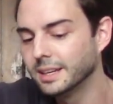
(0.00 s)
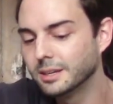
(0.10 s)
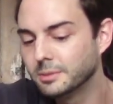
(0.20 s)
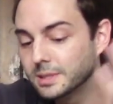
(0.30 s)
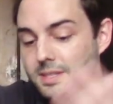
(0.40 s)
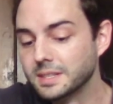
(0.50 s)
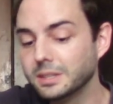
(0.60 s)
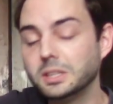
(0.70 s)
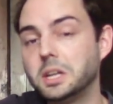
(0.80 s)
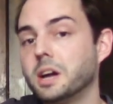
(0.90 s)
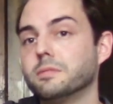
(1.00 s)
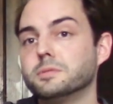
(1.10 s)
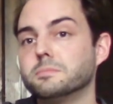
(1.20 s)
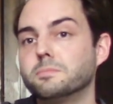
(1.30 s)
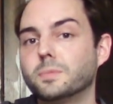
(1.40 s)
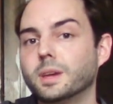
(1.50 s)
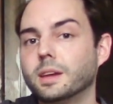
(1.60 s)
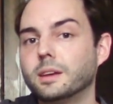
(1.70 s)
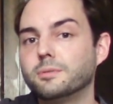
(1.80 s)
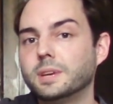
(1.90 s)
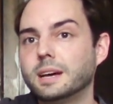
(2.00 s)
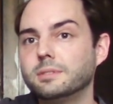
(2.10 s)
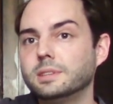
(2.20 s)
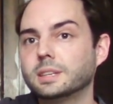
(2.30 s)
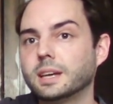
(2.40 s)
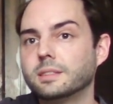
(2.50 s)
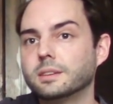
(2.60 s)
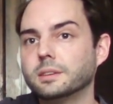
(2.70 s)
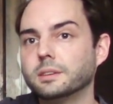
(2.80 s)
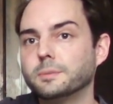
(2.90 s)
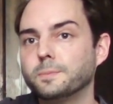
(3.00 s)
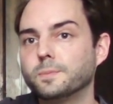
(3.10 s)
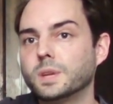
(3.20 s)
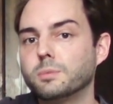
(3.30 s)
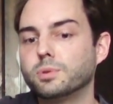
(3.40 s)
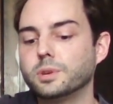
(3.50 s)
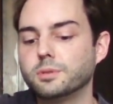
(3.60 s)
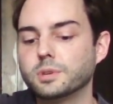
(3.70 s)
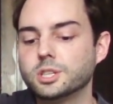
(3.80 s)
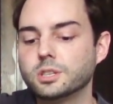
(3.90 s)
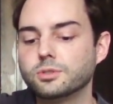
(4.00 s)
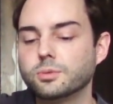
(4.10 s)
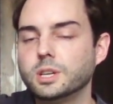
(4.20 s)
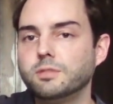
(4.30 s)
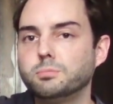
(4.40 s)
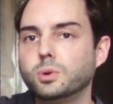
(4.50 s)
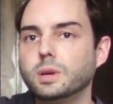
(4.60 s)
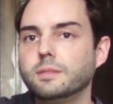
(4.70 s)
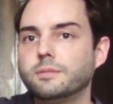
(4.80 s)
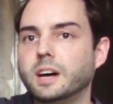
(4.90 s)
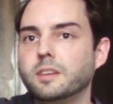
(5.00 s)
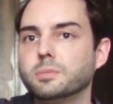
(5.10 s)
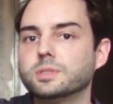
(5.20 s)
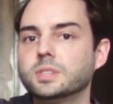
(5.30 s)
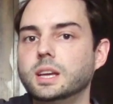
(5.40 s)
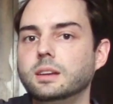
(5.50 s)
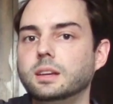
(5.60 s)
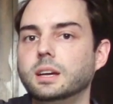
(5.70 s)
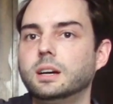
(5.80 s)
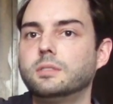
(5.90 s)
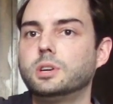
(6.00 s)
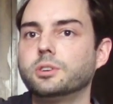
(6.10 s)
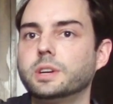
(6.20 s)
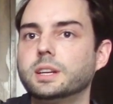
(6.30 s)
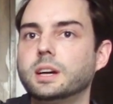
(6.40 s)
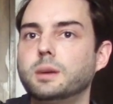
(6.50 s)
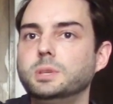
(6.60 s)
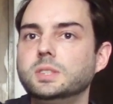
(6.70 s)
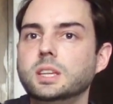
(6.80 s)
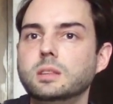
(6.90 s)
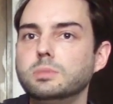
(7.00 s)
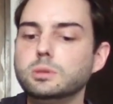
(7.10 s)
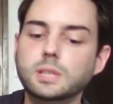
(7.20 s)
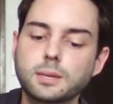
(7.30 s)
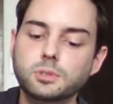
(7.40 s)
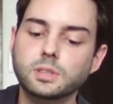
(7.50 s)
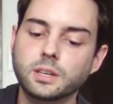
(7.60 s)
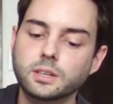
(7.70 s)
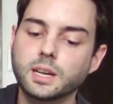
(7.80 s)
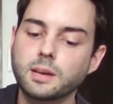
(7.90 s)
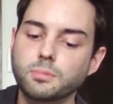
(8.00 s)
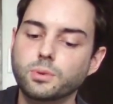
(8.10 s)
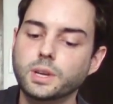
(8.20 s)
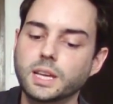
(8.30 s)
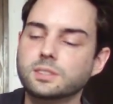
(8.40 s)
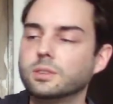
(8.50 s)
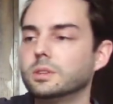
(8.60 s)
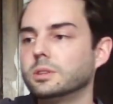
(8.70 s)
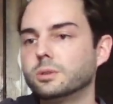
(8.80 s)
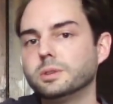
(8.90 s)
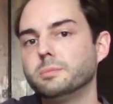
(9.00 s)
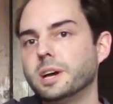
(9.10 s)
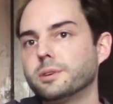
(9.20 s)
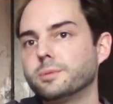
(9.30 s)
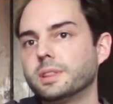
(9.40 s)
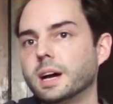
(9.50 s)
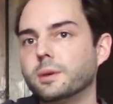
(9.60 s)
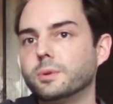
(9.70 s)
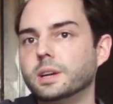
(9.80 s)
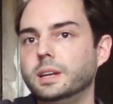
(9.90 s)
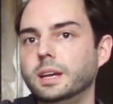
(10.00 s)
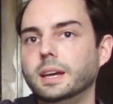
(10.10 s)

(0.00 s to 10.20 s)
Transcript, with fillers: There's still a lot of them. And if we have a look at the 9.8 ratio, 20.5% of all graded copies in the blue label are 9.8. So the lower the better with that one.